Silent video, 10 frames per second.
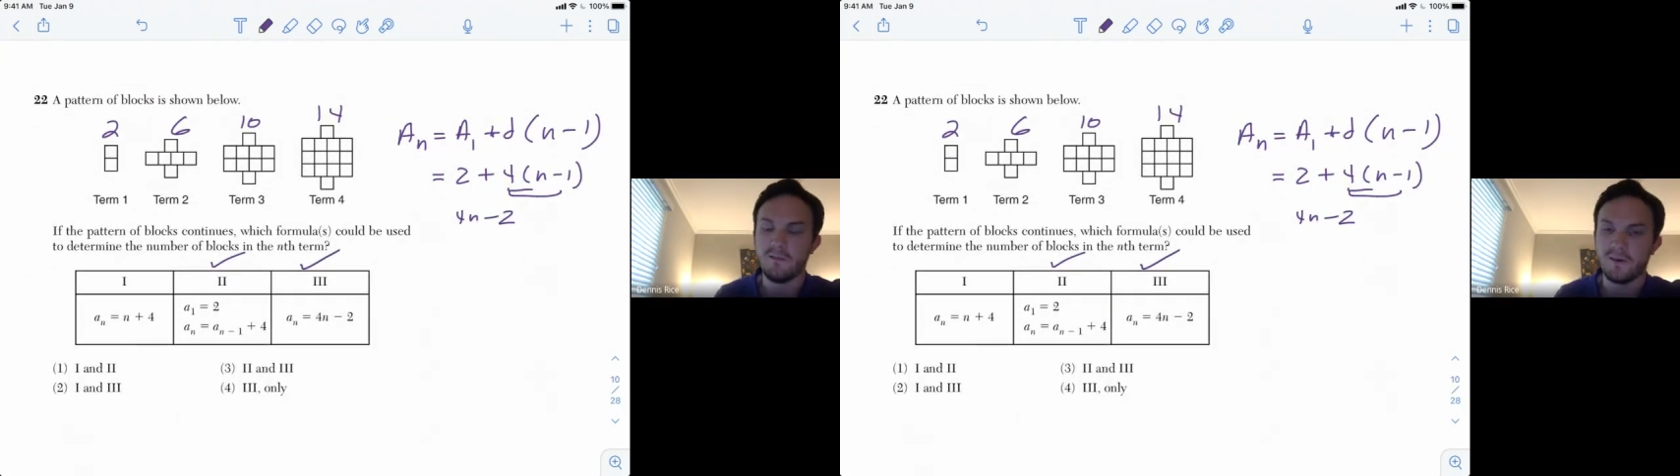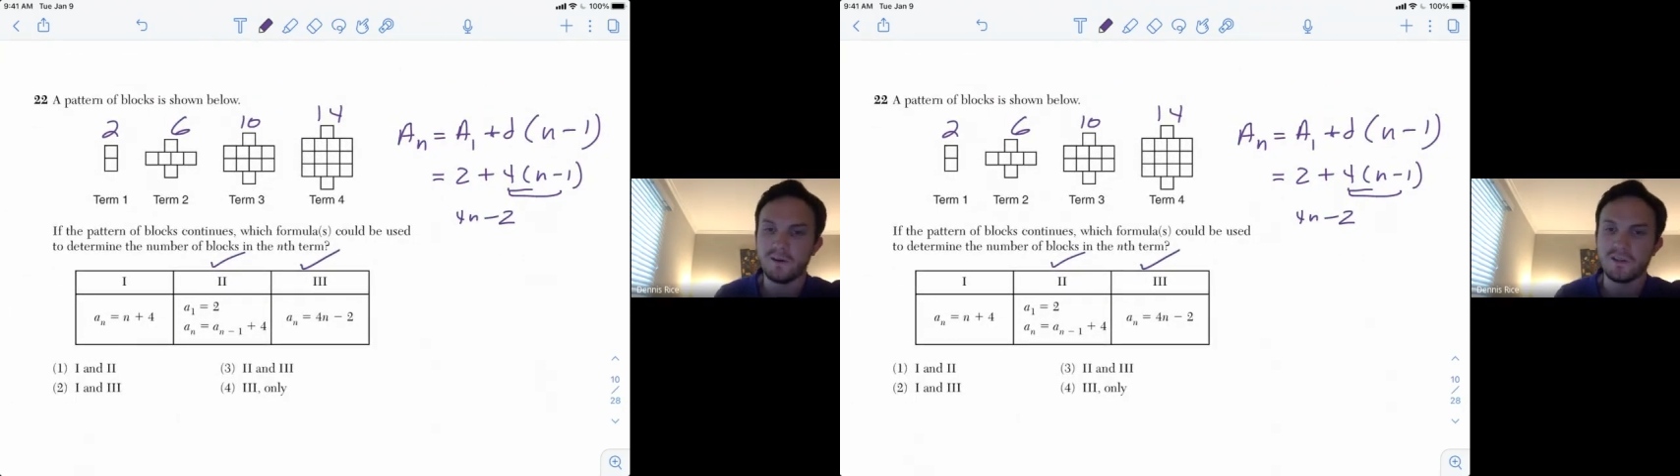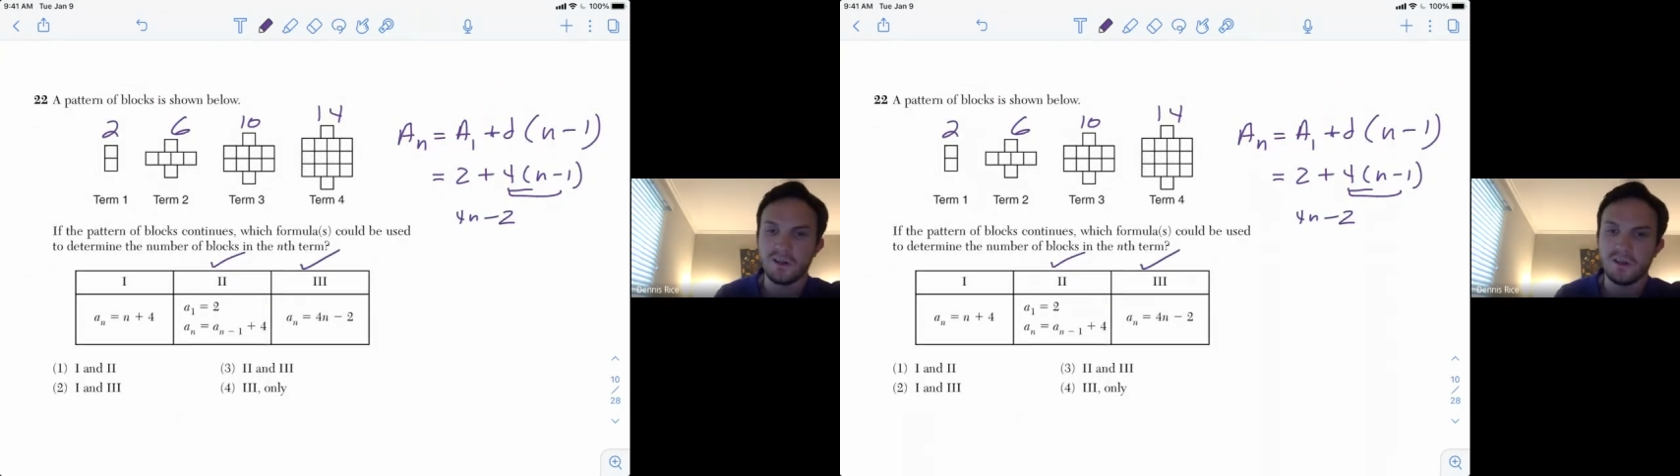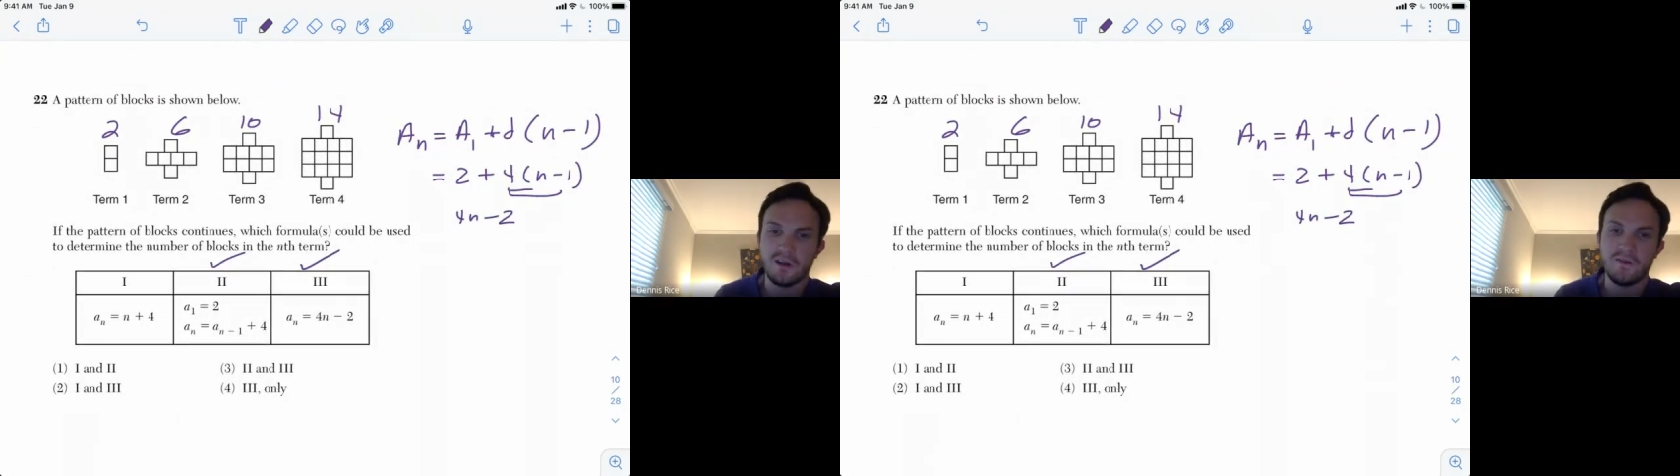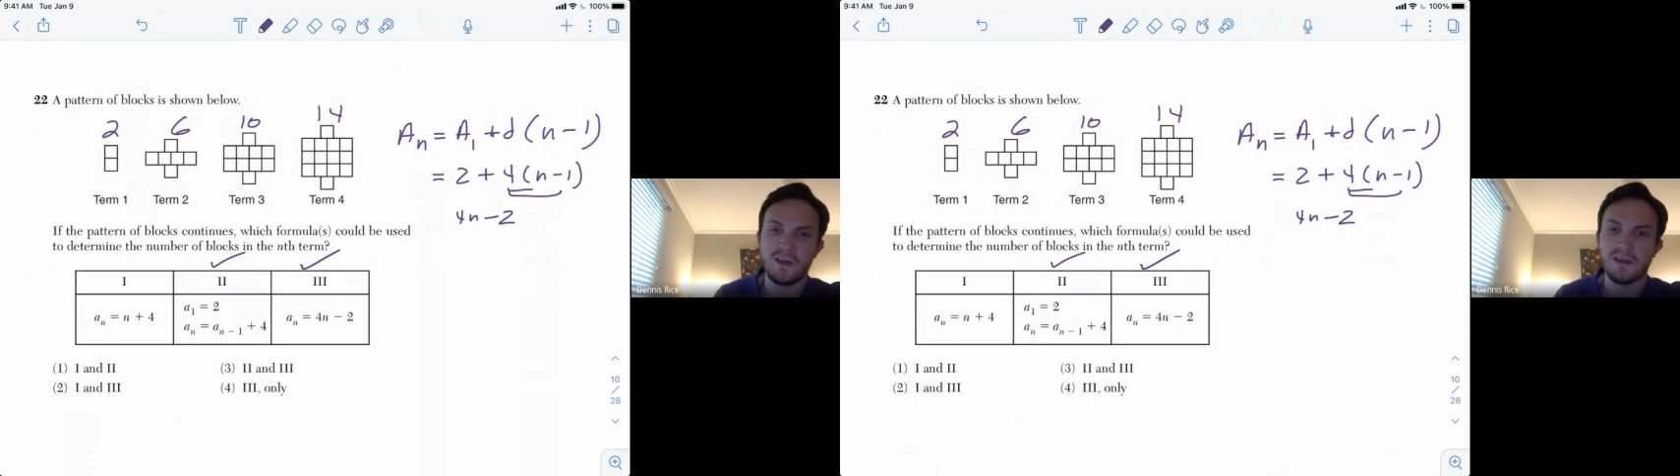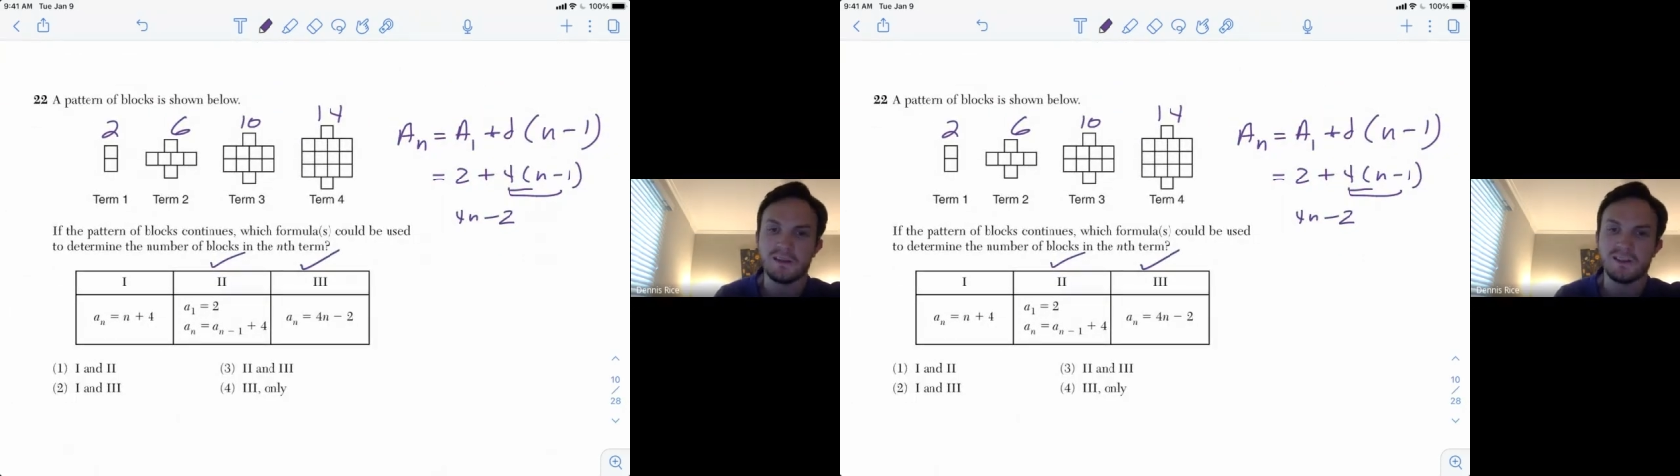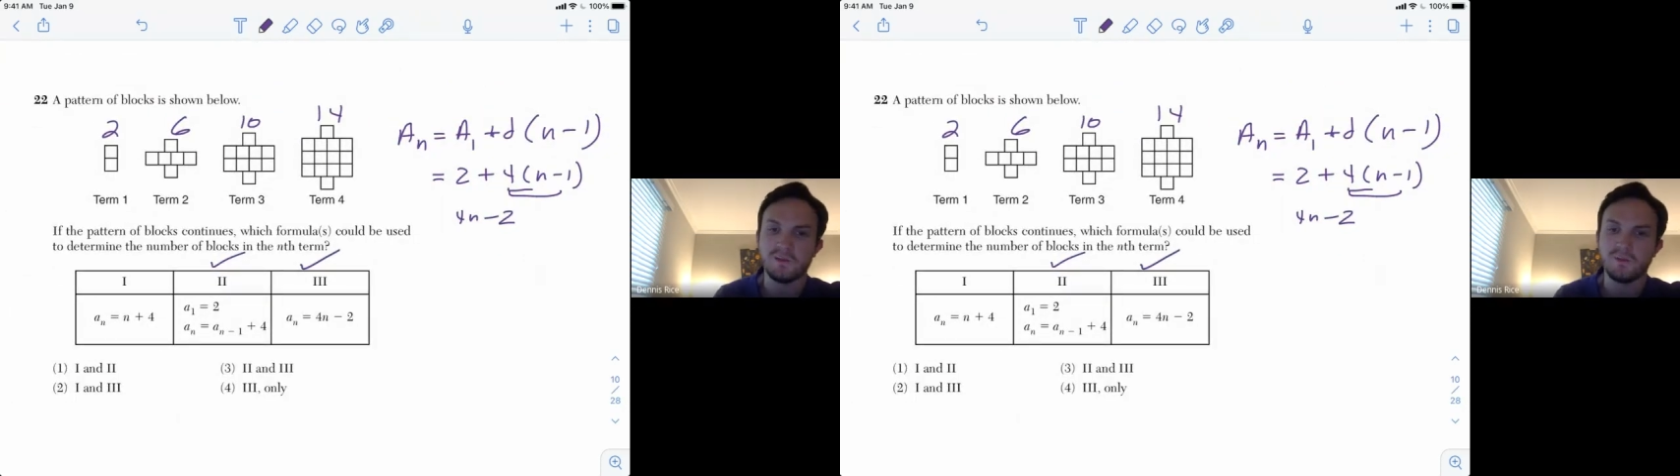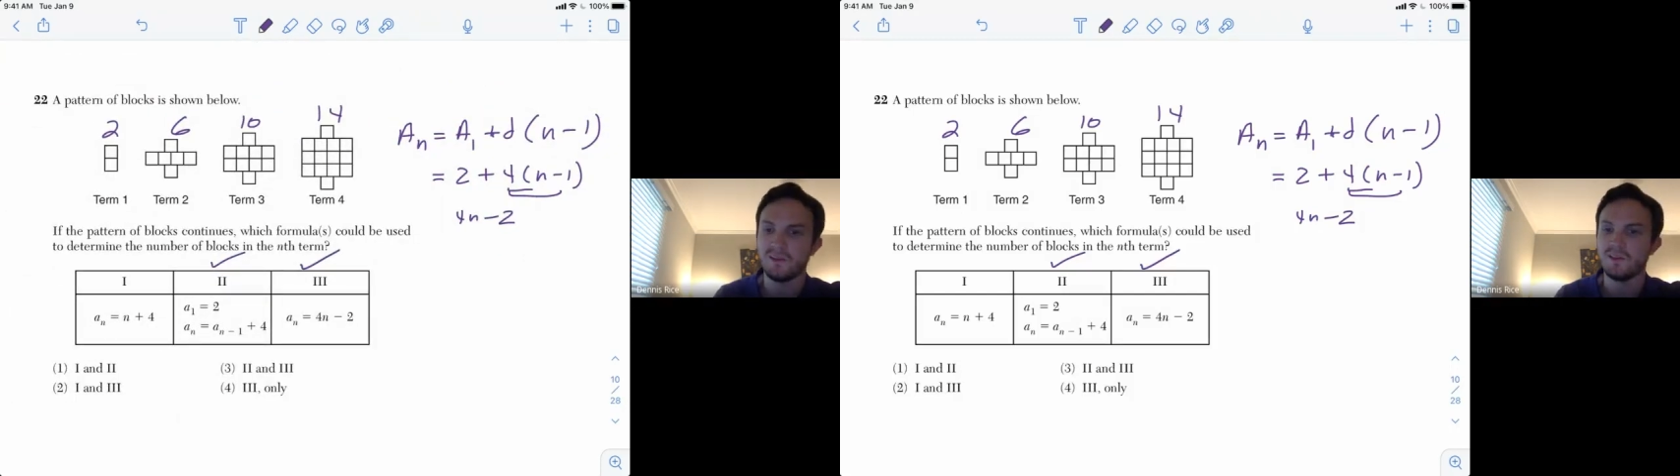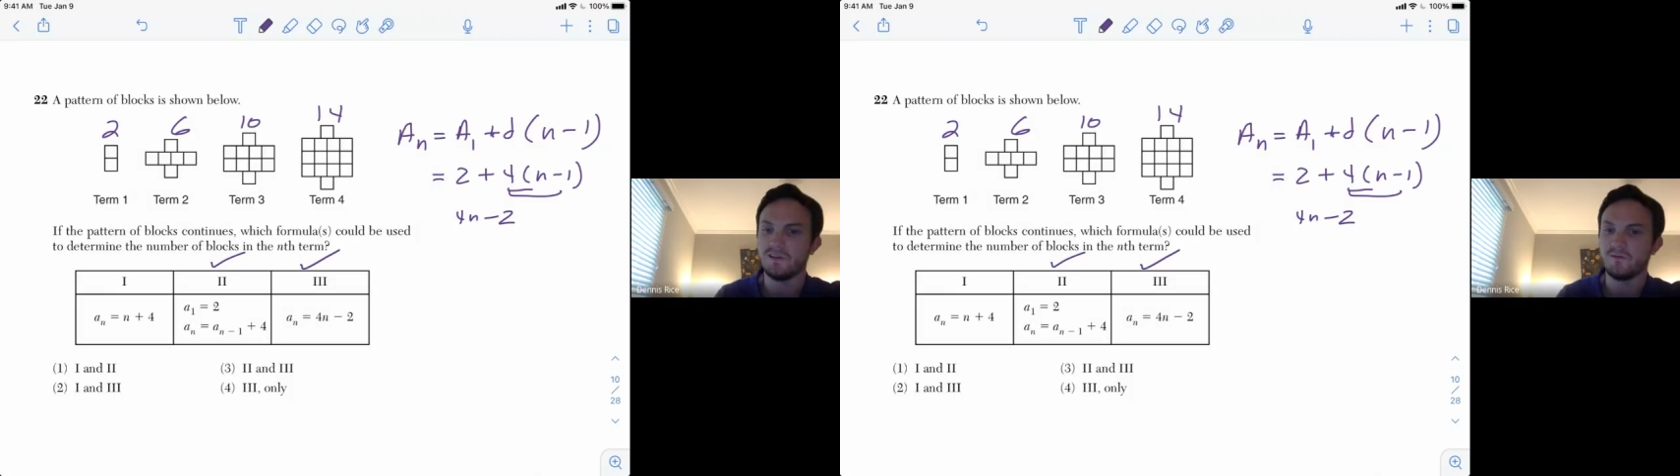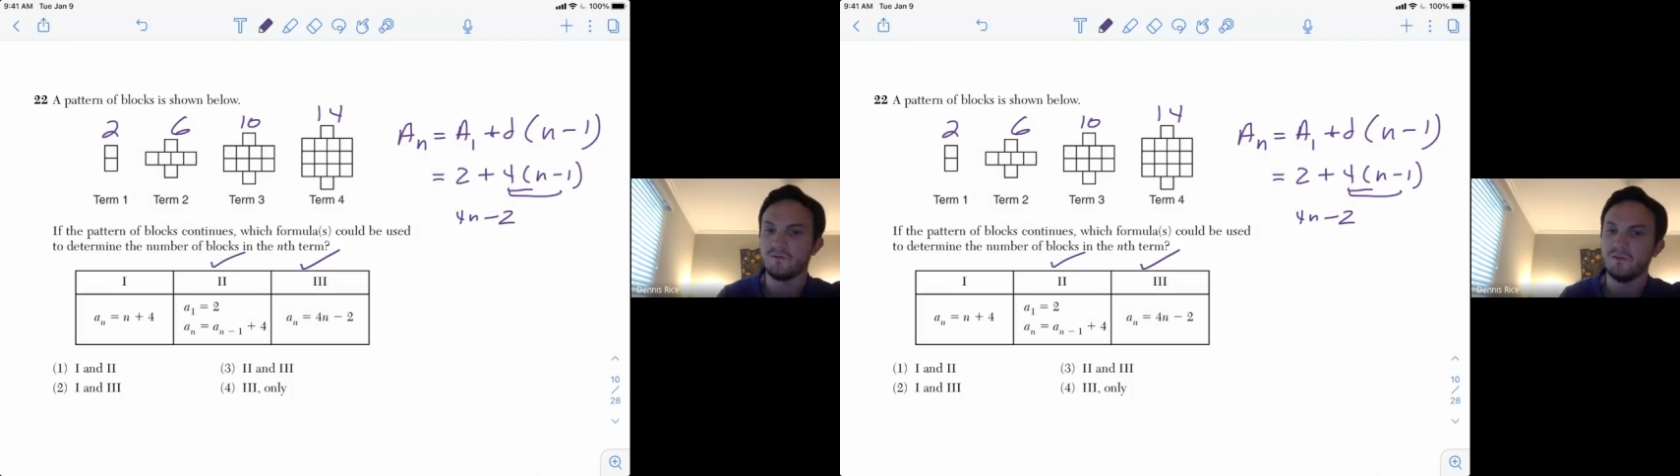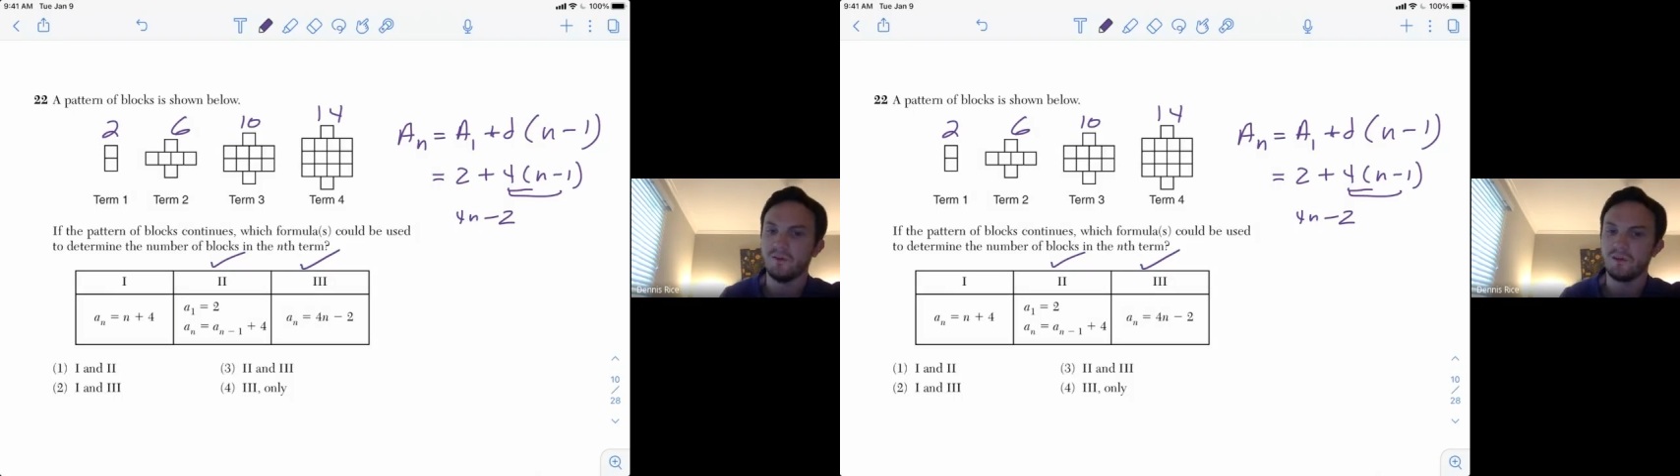version of that explicit rule.